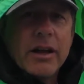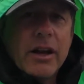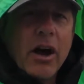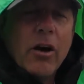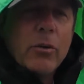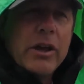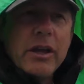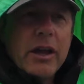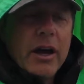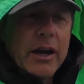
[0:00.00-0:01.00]
No,
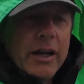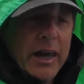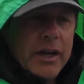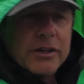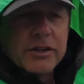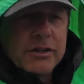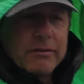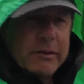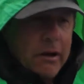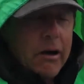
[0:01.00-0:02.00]
we catch
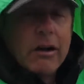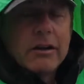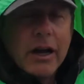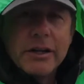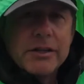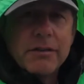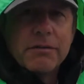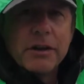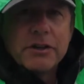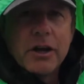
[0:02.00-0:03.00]
all kinds of
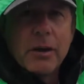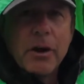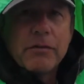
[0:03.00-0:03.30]
fish on them.